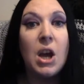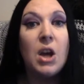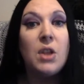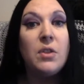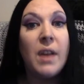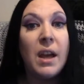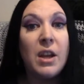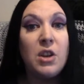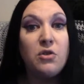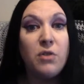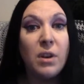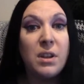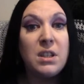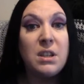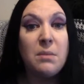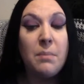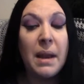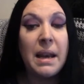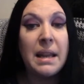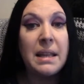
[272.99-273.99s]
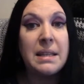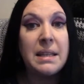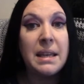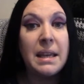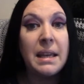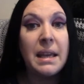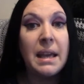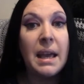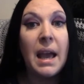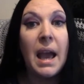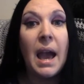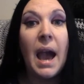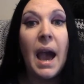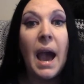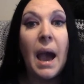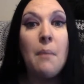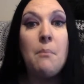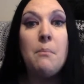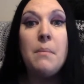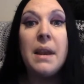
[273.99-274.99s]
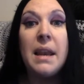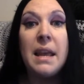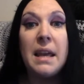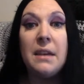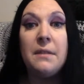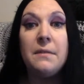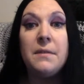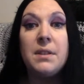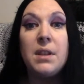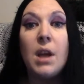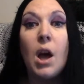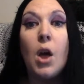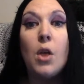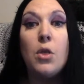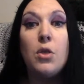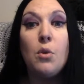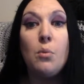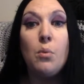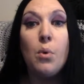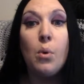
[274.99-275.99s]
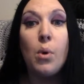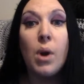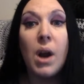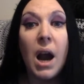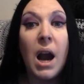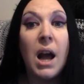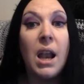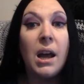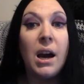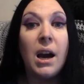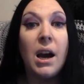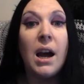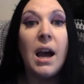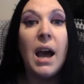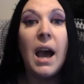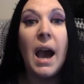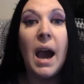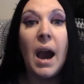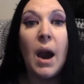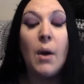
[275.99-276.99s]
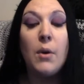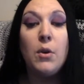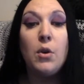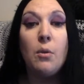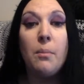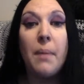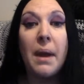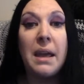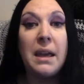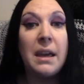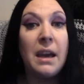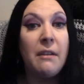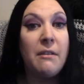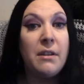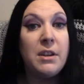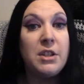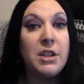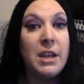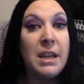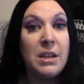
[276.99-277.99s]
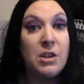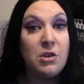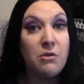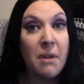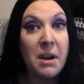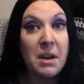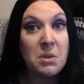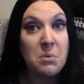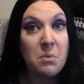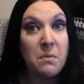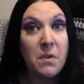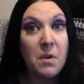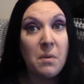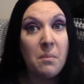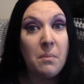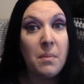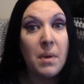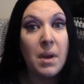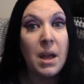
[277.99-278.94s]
their trustability and beliefs that will colour how your main character interacts with them,